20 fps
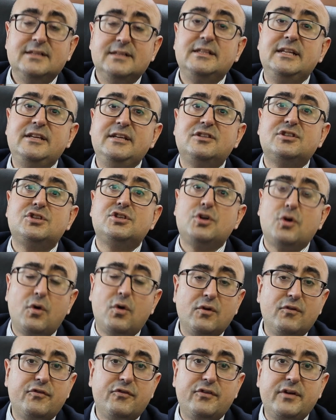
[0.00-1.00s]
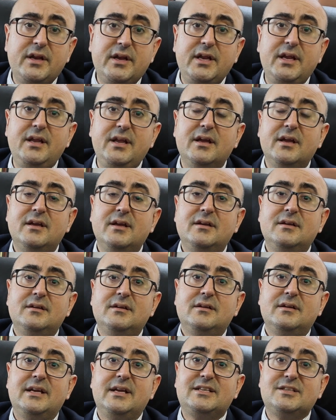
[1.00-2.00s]
These toll-free
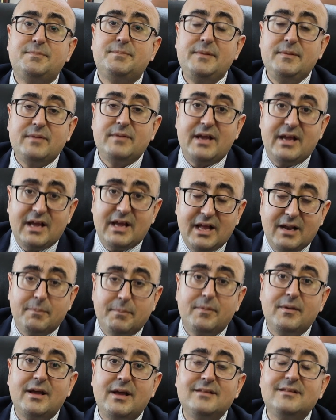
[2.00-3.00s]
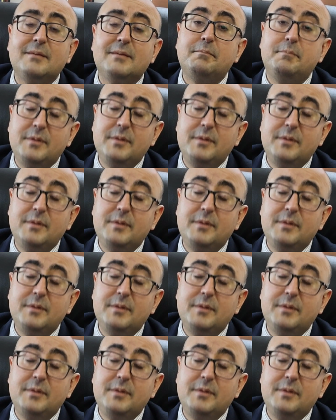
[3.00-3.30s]
helplines are